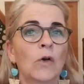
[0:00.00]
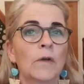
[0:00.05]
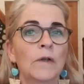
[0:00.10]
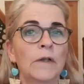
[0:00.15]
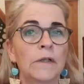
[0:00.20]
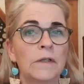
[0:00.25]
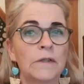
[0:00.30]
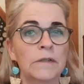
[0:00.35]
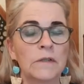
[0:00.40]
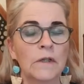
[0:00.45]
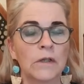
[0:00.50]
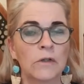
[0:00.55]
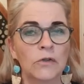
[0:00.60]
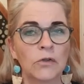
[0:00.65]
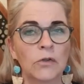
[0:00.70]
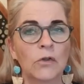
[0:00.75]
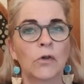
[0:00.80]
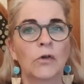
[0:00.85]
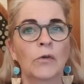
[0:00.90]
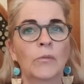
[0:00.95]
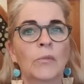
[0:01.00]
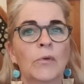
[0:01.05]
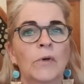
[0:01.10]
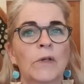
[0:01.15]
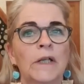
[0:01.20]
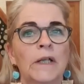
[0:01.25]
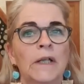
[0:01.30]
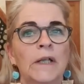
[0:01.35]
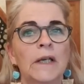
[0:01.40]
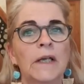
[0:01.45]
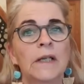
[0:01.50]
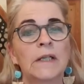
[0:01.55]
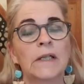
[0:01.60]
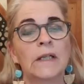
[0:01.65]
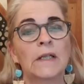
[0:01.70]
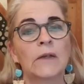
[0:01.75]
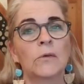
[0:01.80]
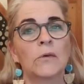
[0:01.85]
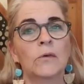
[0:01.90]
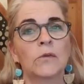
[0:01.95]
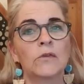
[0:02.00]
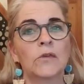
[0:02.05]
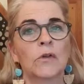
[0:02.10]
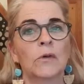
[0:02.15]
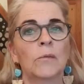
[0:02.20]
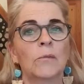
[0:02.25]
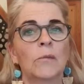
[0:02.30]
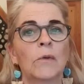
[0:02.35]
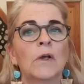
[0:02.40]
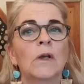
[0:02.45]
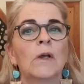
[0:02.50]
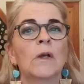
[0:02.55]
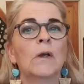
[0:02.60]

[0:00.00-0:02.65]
inside your own body, and then also